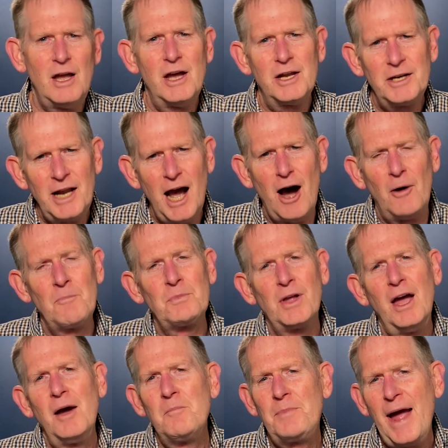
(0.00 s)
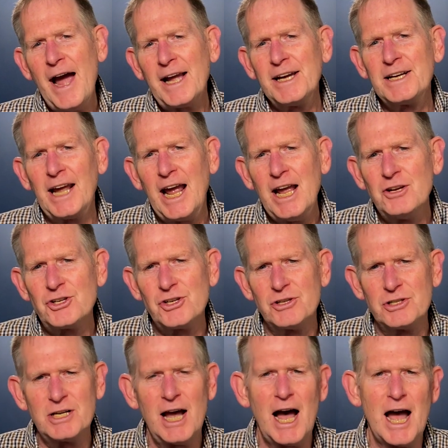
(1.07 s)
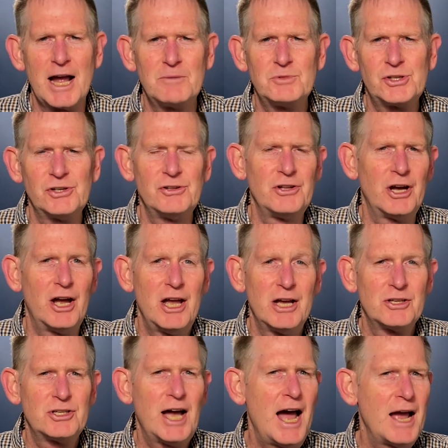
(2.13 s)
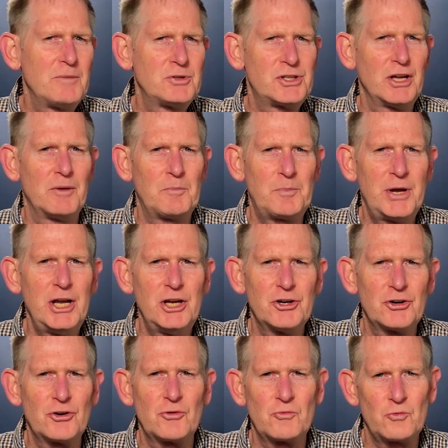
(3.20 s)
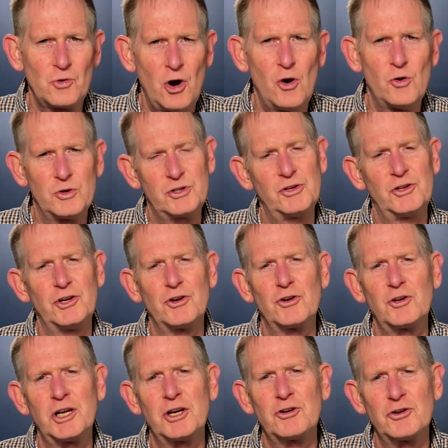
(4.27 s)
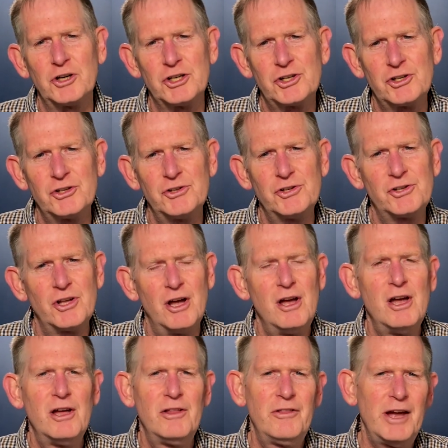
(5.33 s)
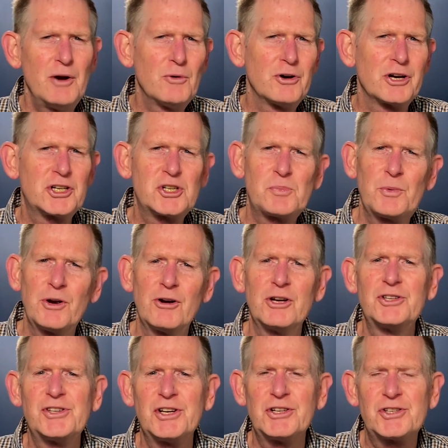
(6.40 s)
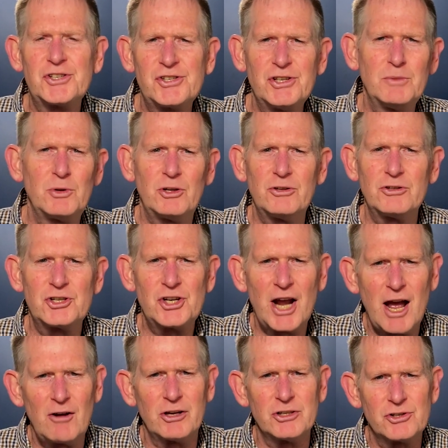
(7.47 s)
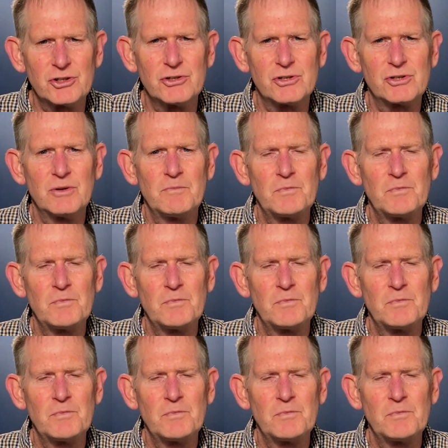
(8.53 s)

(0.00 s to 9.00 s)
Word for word: Now, back in ancient times, in the times that Peter wrote to the early Christians, they were experiencing similar challenges.